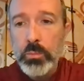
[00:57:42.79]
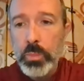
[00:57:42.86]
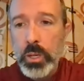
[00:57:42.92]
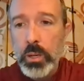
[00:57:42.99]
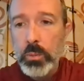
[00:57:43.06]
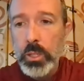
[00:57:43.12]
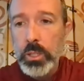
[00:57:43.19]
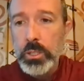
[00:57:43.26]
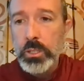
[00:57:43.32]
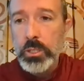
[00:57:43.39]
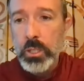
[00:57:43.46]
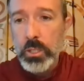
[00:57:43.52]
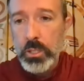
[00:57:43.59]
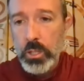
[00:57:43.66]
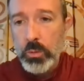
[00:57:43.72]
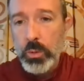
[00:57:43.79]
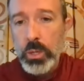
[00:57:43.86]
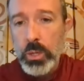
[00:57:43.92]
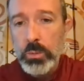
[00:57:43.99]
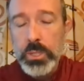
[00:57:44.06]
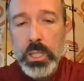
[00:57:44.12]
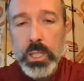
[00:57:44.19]
published on our
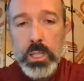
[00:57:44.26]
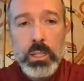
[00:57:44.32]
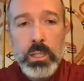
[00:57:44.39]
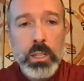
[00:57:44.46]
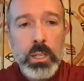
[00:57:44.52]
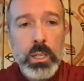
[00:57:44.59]
website